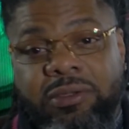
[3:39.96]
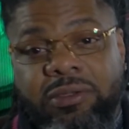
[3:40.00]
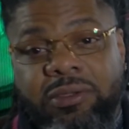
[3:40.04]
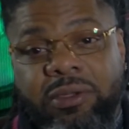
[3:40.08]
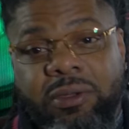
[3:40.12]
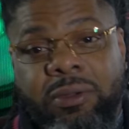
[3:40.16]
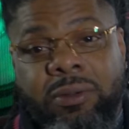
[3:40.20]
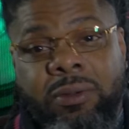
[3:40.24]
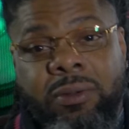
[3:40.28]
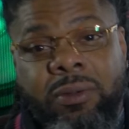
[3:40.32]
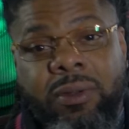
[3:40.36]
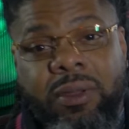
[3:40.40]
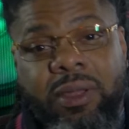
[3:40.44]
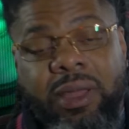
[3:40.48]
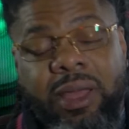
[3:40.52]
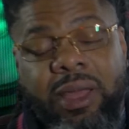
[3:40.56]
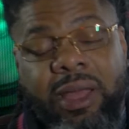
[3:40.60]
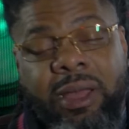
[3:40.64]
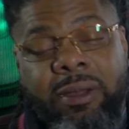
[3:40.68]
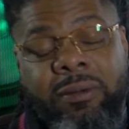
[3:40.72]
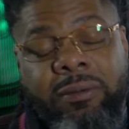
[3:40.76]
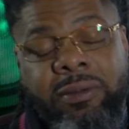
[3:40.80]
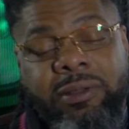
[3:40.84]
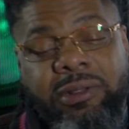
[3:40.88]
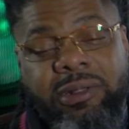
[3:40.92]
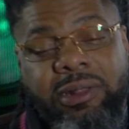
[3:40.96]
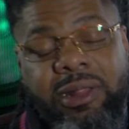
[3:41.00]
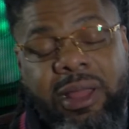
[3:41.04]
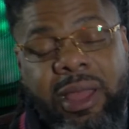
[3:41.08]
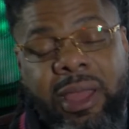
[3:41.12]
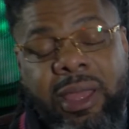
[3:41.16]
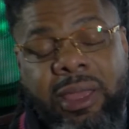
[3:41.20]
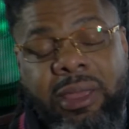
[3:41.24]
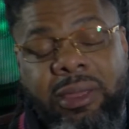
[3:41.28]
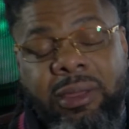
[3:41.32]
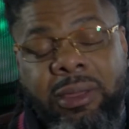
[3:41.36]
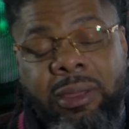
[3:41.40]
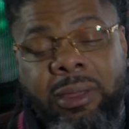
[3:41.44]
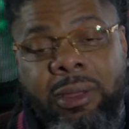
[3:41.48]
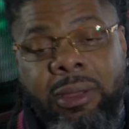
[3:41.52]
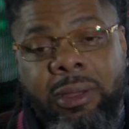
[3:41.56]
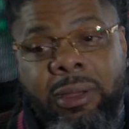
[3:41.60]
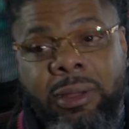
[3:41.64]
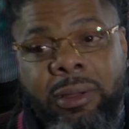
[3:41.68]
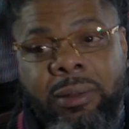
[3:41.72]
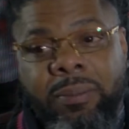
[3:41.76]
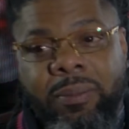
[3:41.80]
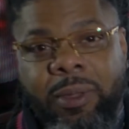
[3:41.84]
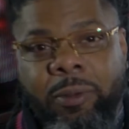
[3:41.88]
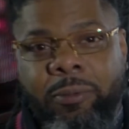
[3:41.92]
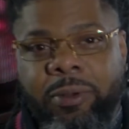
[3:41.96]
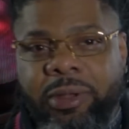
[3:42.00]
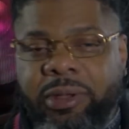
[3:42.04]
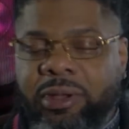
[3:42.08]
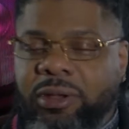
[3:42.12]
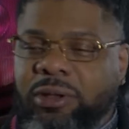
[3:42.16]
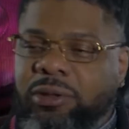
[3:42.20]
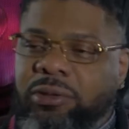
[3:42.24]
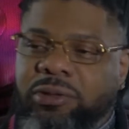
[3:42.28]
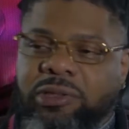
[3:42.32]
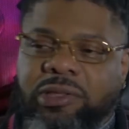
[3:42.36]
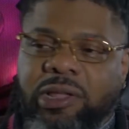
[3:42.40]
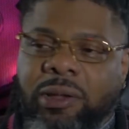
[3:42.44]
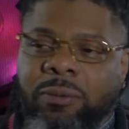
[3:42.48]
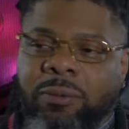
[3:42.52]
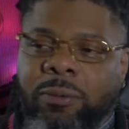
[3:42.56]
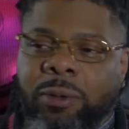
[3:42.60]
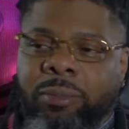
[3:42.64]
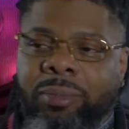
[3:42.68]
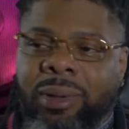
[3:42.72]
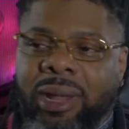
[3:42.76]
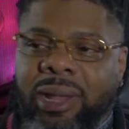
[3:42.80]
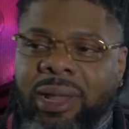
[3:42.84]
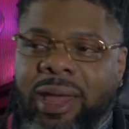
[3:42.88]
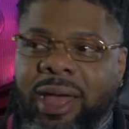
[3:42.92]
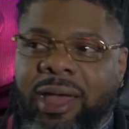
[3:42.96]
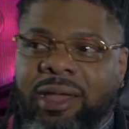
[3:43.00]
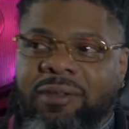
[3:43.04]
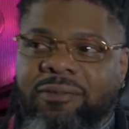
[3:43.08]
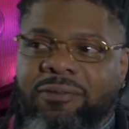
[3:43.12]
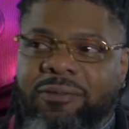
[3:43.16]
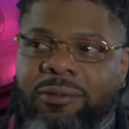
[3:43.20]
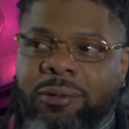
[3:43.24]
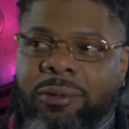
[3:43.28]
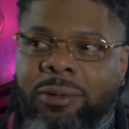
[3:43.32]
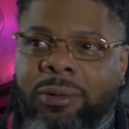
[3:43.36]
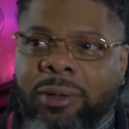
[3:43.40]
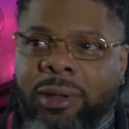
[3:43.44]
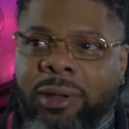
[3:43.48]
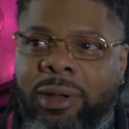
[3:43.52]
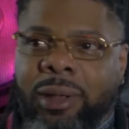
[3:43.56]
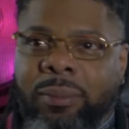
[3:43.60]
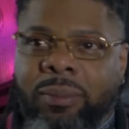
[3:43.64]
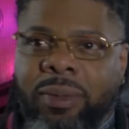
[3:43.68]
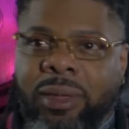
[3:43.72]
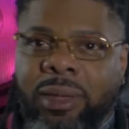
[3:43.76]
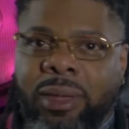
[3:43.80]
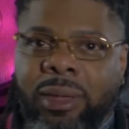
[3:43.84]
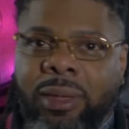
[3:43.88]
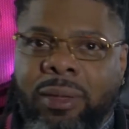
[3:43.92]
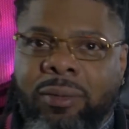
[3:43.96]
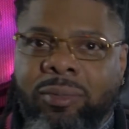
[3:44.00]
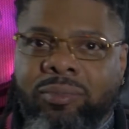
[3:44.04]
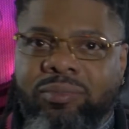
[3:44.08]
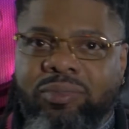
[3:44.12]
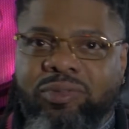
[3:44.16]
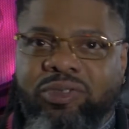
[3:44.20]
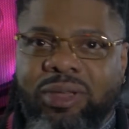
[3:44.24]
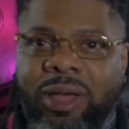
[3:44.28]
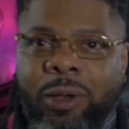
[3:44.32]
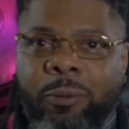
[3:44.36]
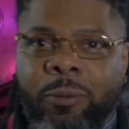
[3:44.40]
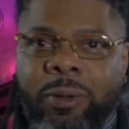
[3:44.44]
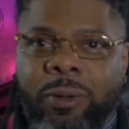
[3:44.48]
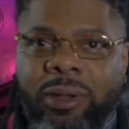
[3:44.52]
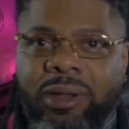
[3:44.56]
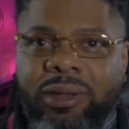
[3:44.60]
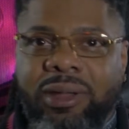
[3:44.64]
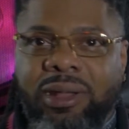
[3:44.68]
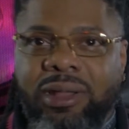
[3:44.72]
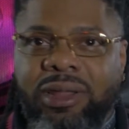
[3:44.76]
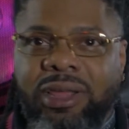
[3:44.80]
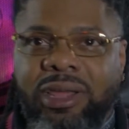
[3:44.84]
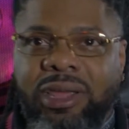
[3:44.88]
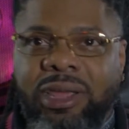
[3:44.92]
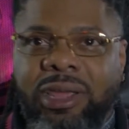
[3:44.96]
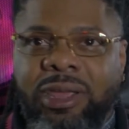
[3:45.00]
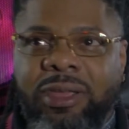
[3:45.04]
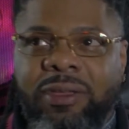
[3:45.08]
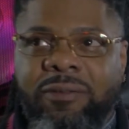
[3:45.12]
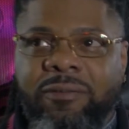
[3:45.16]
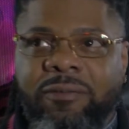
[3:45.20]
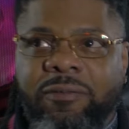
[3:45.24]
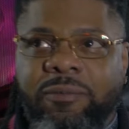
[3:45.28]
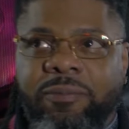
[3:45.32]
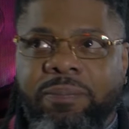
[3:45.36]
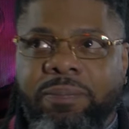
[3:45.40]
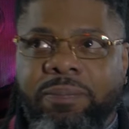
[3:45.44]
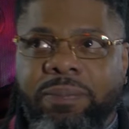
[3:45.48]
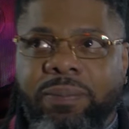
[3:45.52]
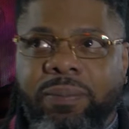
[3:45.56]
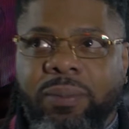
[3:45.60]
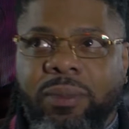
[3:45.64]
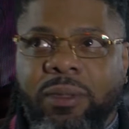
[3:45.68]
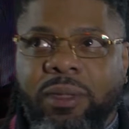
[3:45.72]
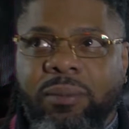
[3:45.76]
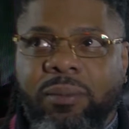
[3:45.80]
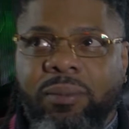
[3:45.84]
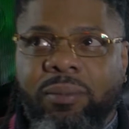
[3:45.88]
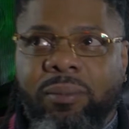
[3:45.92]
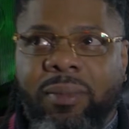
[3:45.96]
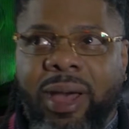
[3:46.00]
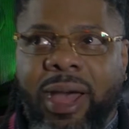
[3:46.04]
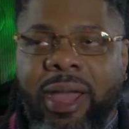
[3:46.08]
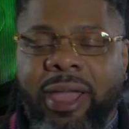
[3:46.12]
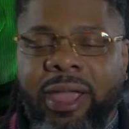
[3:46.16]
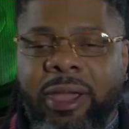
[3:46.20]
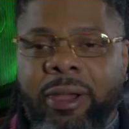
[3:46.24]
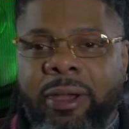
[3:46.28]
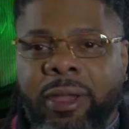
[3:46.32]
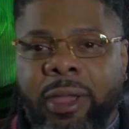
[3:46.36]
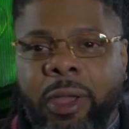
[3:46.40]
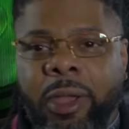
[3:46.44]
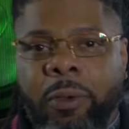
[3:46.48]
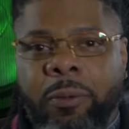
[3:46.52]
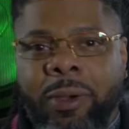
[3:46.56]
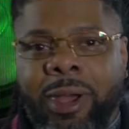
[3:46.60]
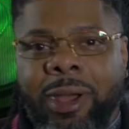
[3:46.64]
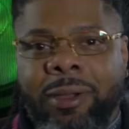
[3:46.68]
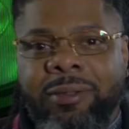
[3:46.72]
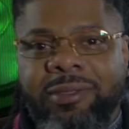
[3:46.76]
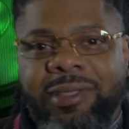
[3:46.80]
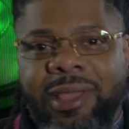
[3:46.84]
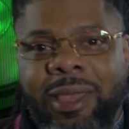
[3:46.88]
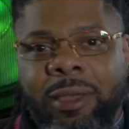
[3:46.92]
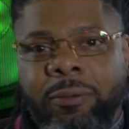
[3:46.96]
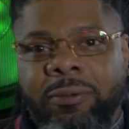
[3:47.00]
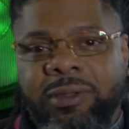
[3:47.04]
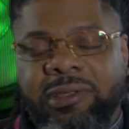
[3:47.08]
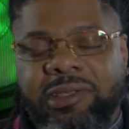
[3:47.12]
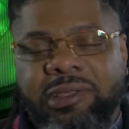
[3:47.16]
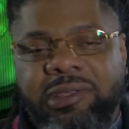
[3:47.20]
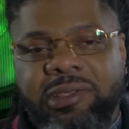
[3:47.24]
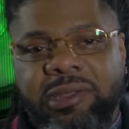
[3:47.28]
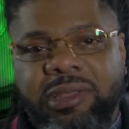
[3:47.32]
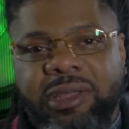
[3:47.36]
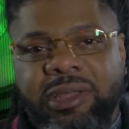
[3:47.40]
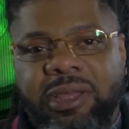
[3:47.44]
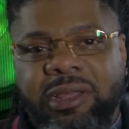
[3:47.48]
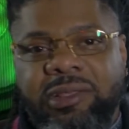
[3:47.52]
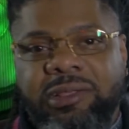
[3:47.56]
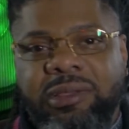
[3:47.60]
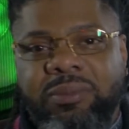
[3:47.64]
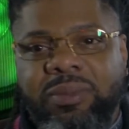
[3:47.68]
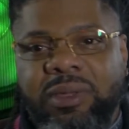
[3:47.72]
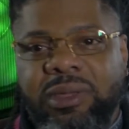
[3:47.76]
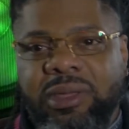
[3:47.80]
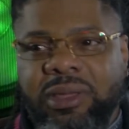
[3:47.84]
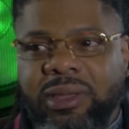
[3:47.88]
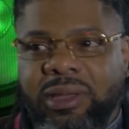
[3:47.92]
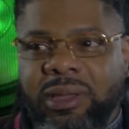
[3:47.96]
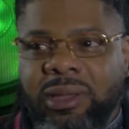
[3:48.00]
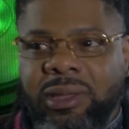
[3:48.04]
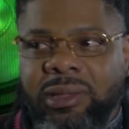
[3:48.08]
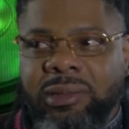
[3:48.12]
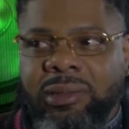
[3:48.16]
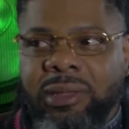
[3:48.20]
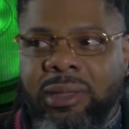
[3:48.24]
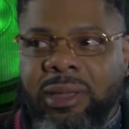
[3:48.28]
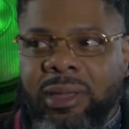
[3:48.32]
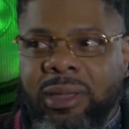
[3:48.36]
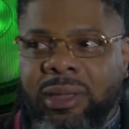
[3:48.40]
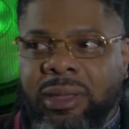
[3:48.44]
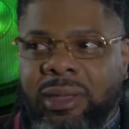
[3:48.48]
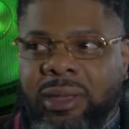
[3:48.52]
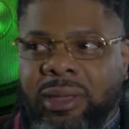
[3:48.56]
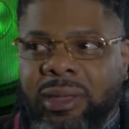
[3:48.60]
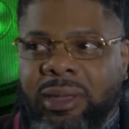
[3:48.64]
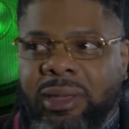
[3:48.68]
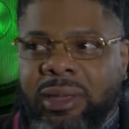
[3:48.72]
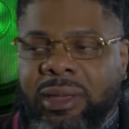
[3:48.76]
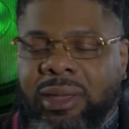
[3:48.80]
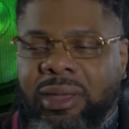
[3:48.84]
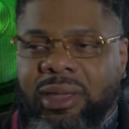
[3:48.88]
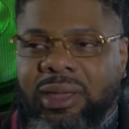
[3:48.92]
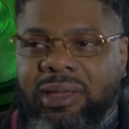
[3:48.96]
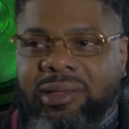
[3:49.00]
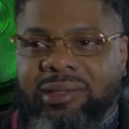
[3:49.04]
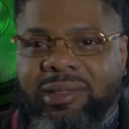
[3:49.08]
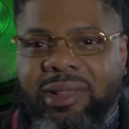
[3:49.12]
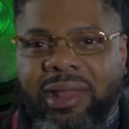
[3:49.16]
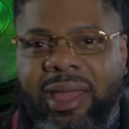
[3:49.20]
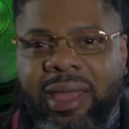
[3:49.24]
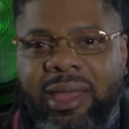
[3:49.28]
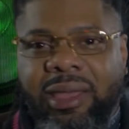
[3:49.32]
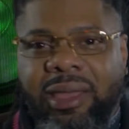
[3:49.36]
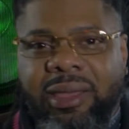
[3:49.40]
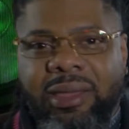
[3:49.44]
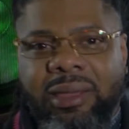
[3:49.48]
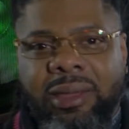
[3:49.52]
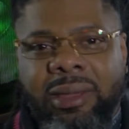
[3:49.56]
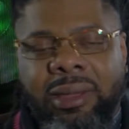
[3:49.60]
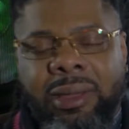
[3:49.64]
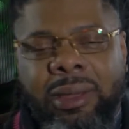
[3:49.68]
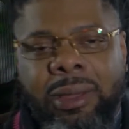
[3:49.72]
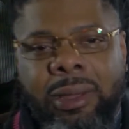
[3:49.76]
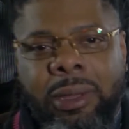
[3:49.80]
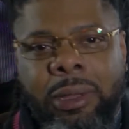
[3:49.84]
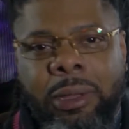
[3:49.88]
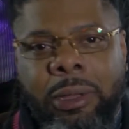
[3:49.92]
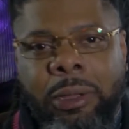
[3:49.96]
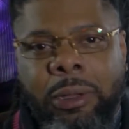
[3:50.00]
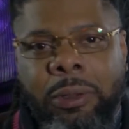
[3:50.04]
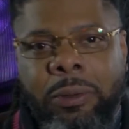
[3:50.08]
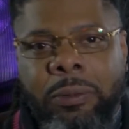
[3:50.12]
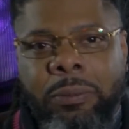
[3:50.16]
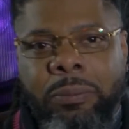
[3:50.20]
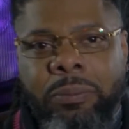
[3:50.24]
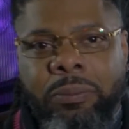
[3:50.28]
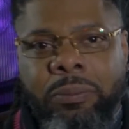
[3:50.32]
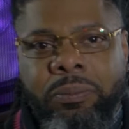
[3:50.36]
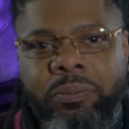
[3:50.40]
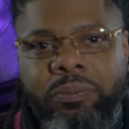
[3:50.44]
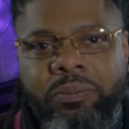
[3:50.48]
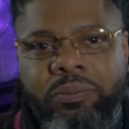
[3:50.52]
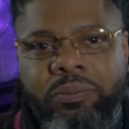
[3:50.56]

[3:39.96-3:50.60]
So I was like, um, I wanted to do something with my life. You know what I mean? So I wanted to leave my area where I was at, which is Sandusky, because it's like a um,